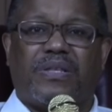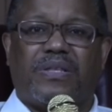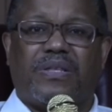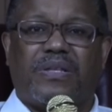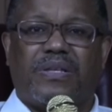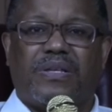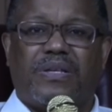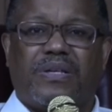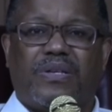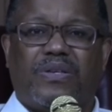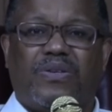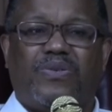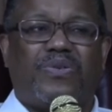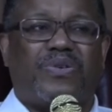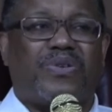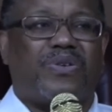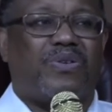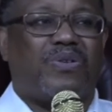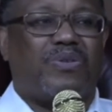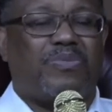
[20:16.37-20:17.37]
Mm-hmm. You
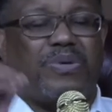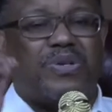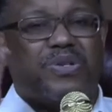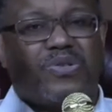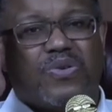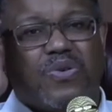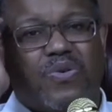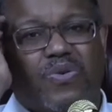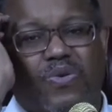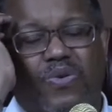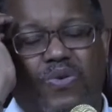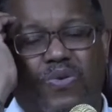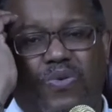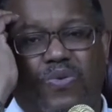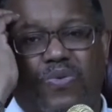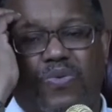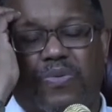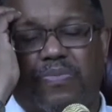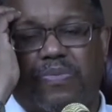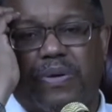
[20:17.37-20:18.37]
can only be so
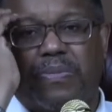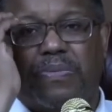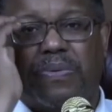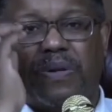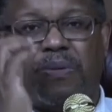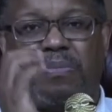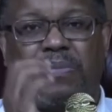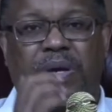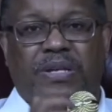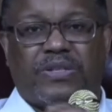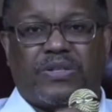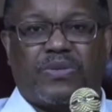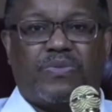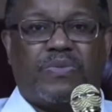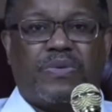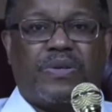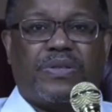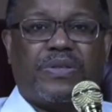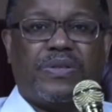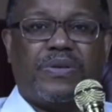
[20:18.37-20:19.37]
cool when people are
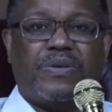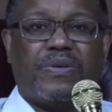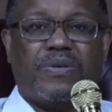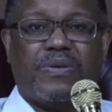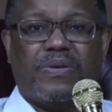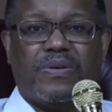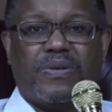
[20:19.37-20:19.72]
messing with you.